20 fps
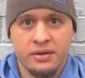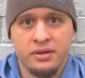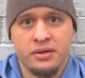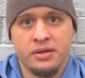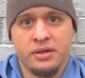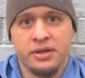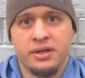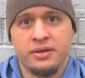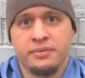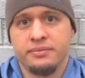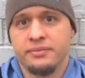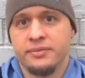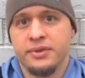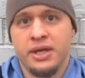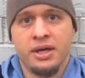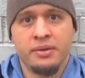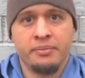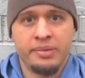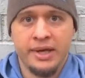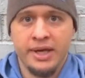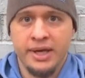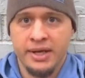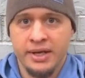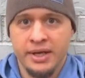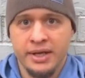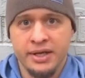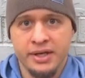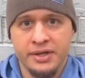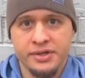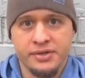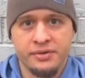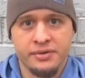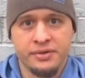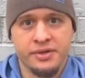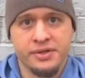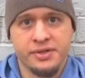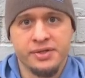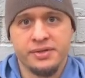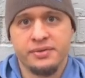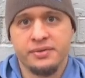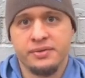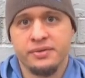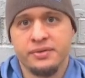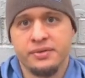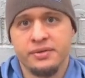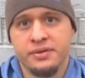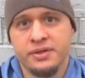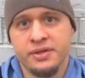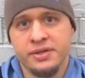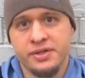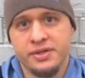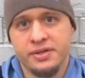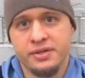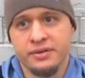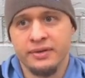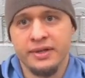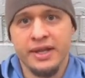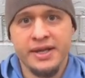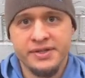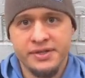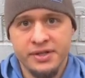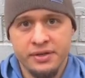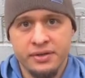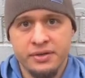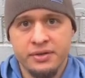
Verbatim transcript: uh, campaign, I guess, or this this lesson,